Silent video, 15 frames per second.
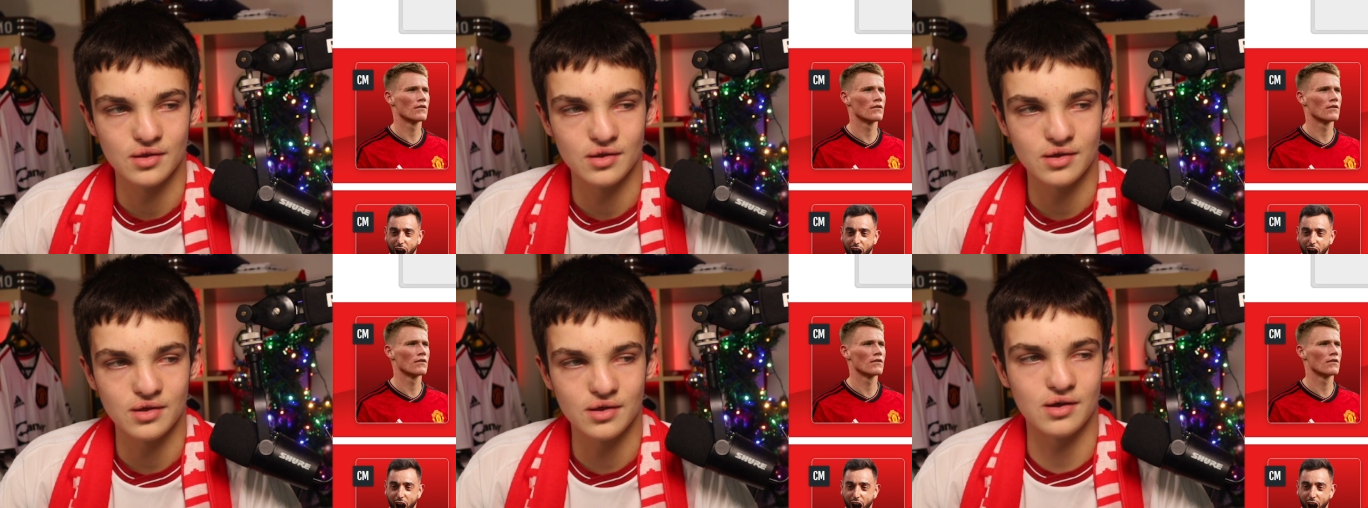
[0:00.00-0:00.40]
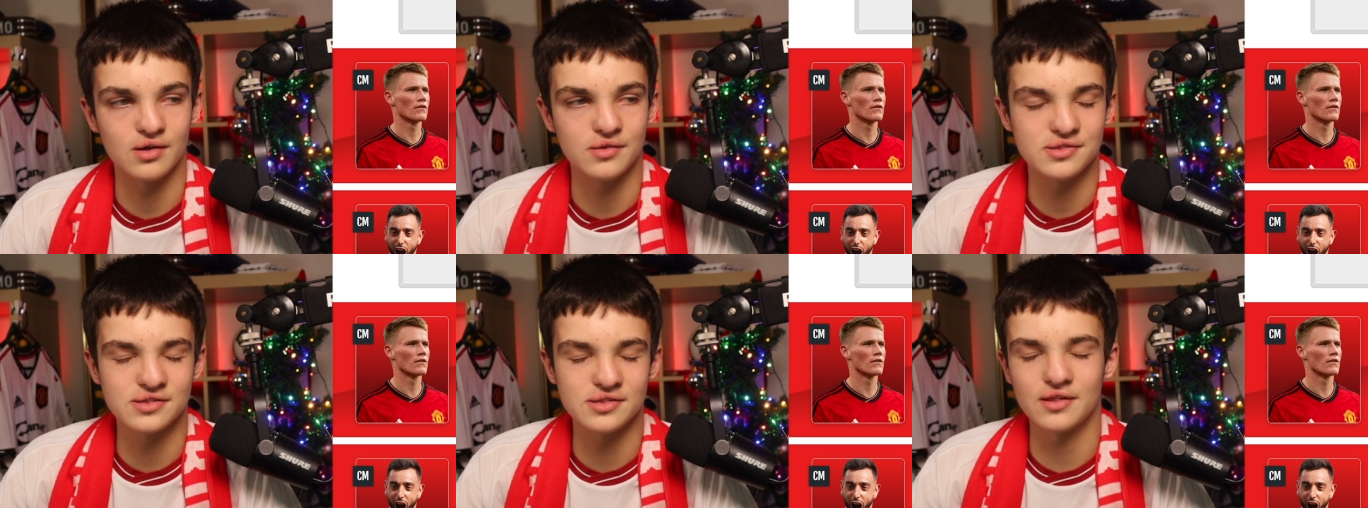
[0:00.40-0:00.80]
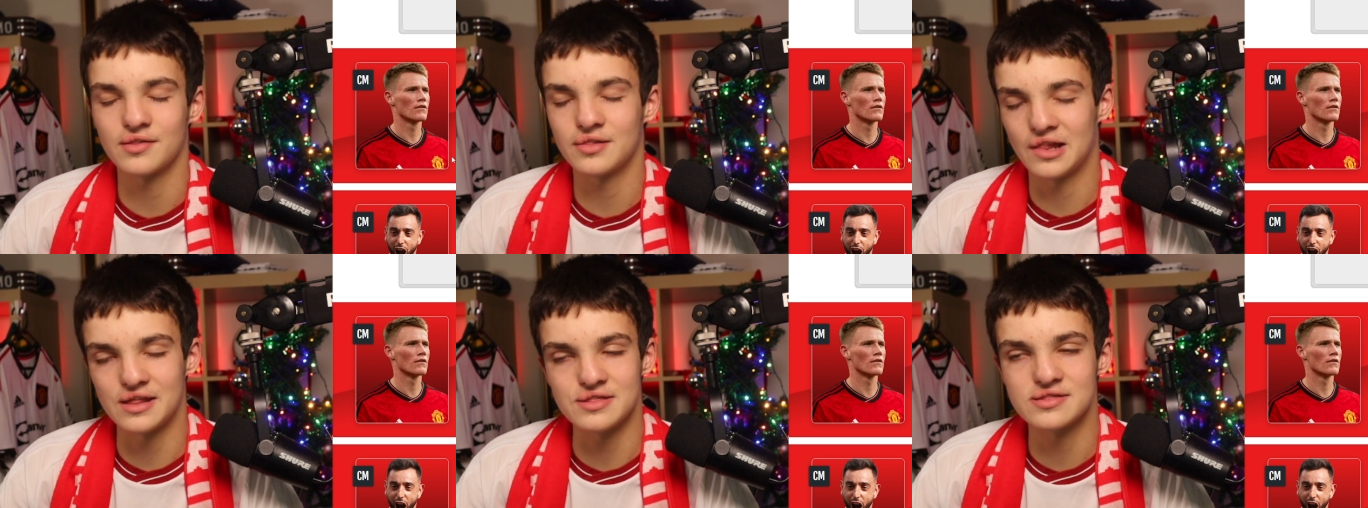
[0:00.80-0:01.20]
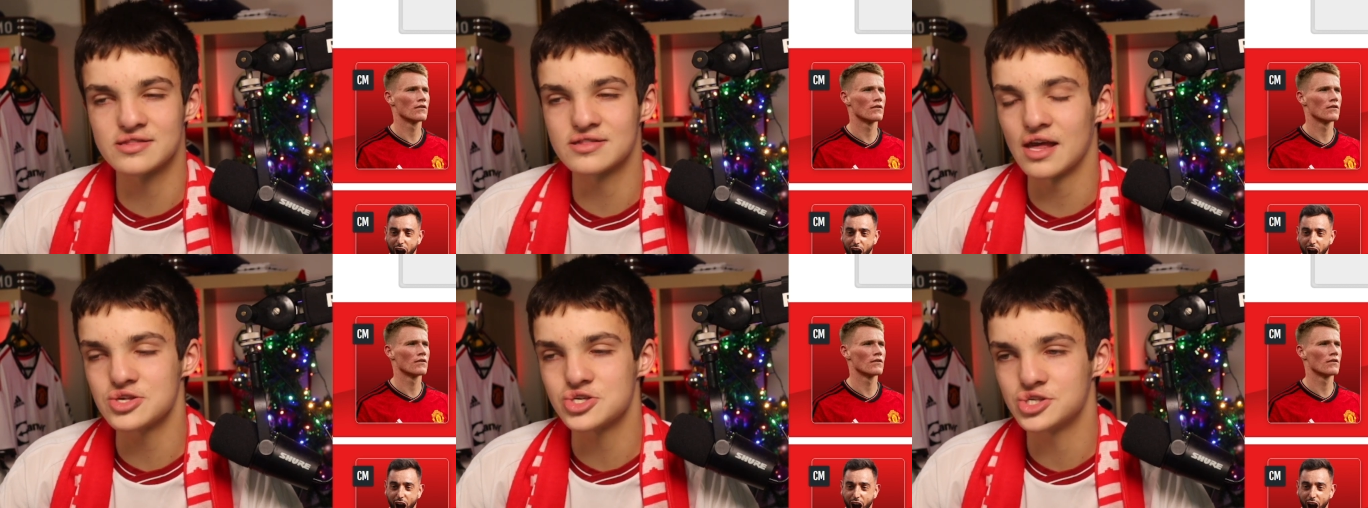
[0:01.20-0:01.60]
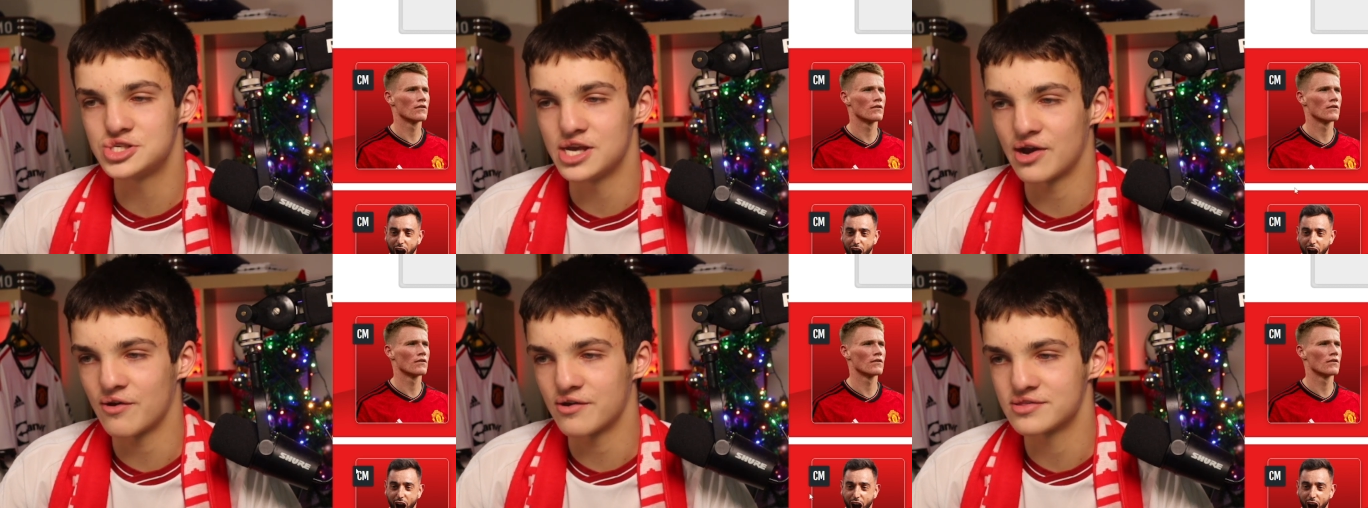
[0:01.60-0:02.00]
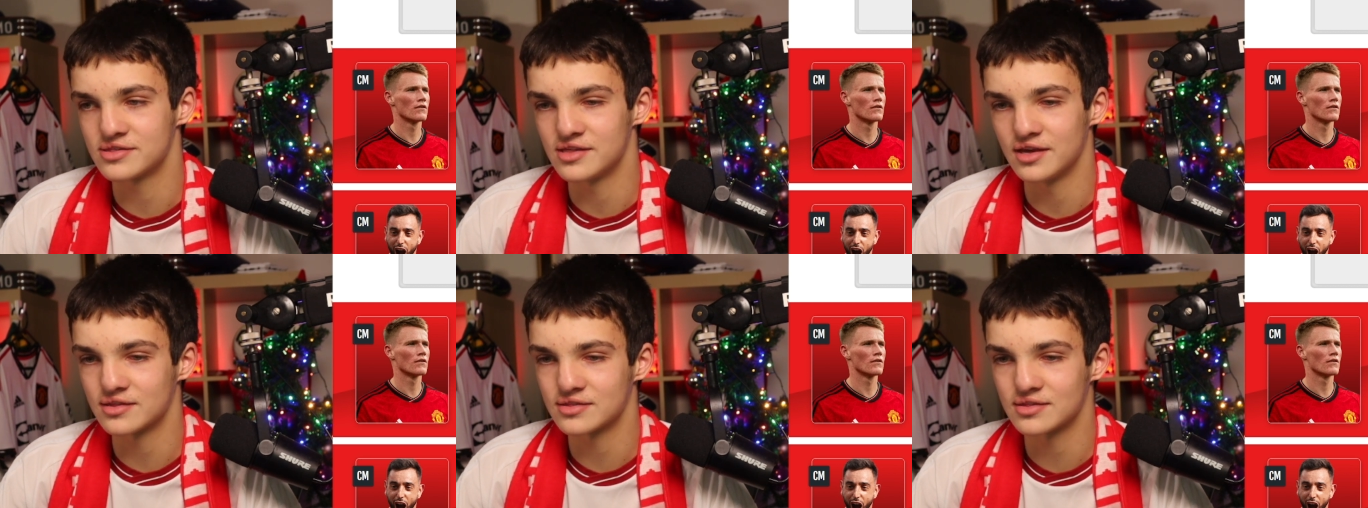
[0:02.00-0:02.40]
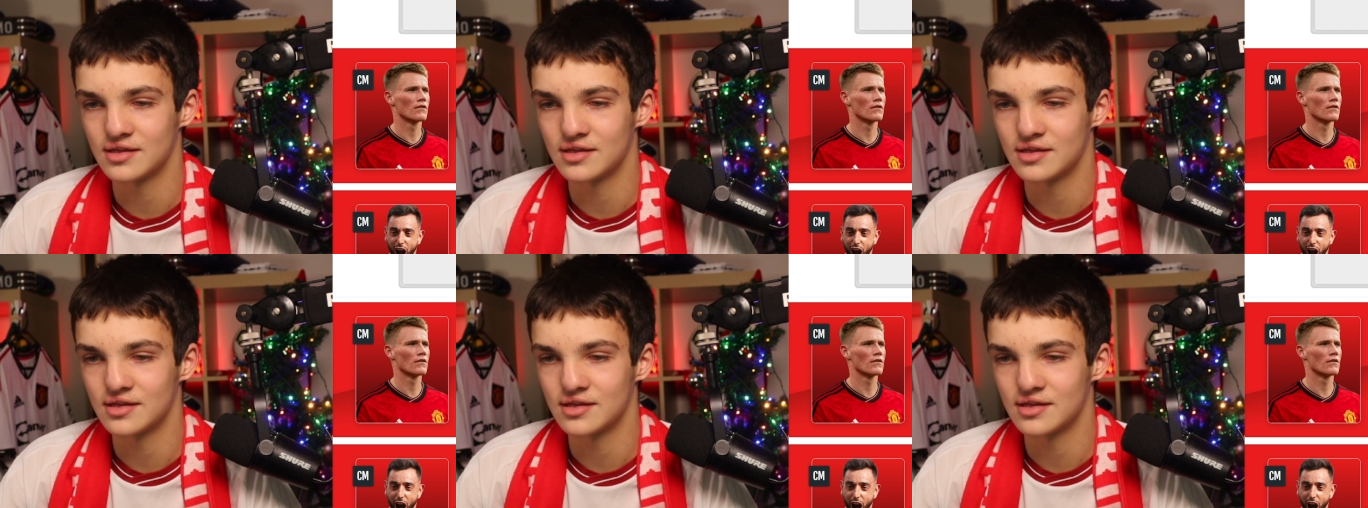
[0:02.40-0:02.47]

Speaker 1: Oh, so, like, such a generous six.